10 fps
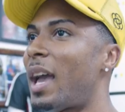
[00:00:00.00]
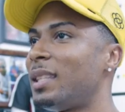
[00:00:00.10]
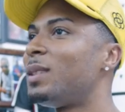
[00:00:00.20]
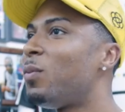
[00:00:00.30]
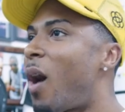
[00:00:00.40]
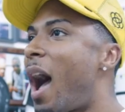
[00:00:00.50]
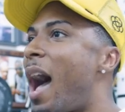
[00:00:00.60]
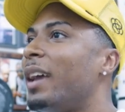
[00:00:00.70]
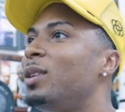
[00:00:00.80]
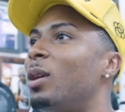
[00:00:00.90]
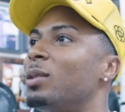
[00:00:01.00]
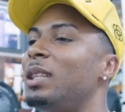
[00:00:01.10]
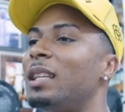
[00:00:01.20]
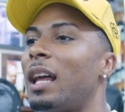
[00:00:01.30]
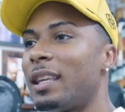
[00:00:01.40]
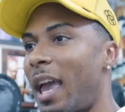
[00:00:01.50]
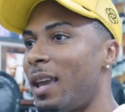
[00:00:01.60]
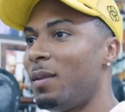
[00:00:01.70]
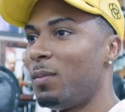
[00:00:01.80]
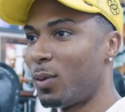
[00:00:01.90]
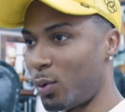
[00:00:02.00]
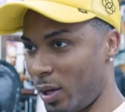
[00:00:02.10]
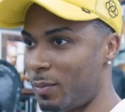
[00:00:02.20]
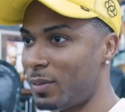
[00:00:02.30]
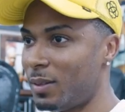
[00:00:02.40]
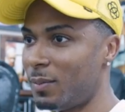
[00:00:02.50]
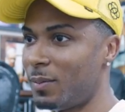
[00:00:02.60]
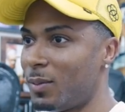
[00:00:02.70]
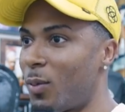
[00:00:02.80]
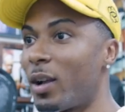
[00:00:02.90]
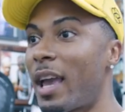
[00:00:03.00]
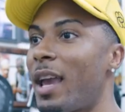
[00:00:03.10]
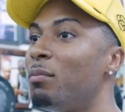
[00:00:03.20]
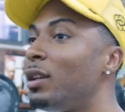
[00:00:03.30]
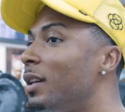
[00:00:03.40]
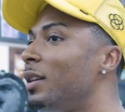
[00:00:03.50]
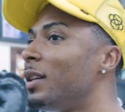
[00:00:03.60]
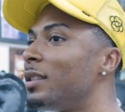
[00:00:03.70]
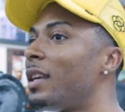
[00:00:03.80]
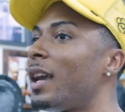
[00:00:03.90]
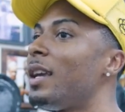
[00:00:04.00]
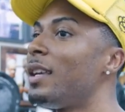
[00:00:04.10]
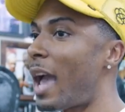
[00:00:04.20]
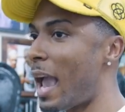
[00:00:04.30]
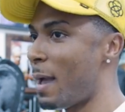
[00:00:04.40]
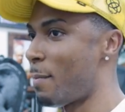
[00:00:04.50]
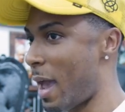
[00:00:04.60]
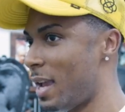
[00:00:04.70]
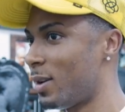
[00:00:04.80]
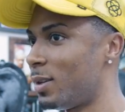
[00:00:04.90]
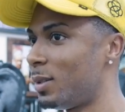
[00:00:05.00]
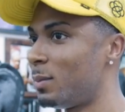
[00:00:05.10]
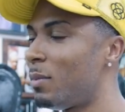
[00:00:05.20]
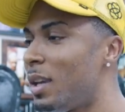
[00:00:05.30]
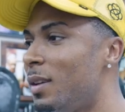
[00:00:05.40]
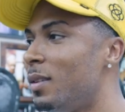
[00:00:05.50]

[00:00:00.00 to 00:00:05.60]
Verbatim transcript: that's why you don't see a lot of gay Crips or gay Bloods, gay gang bangers. Do